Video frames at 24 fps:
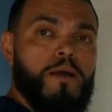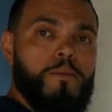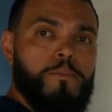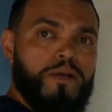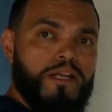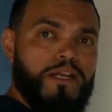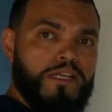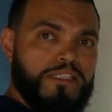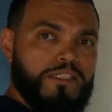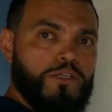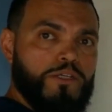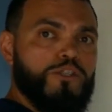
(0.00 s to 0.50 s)

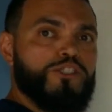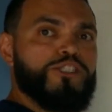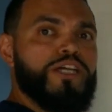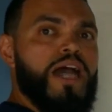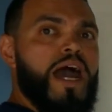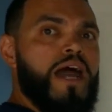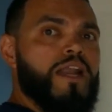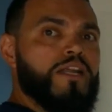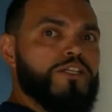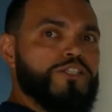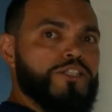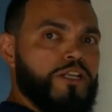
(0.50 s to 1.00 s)
but it's still
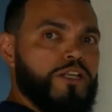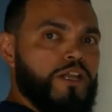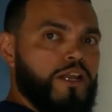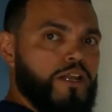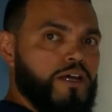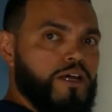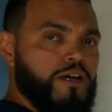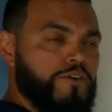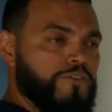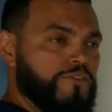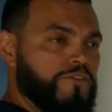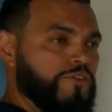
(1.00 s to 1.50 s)
challenging
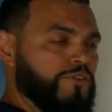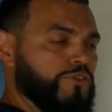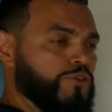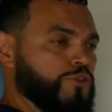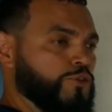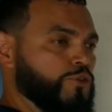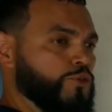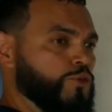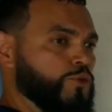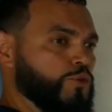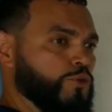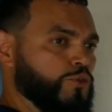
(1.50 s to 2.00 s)
enough
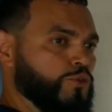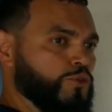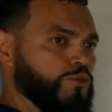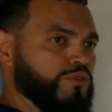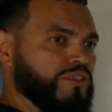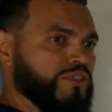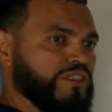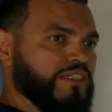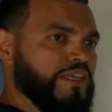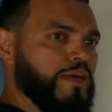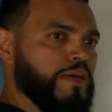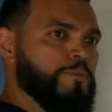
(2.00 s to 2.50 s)
to
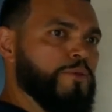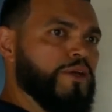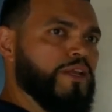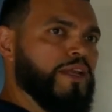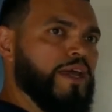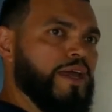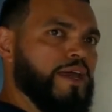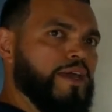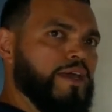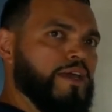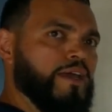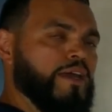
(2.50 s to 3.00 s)

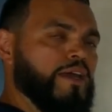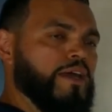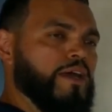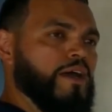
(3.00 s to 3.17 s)
stimulate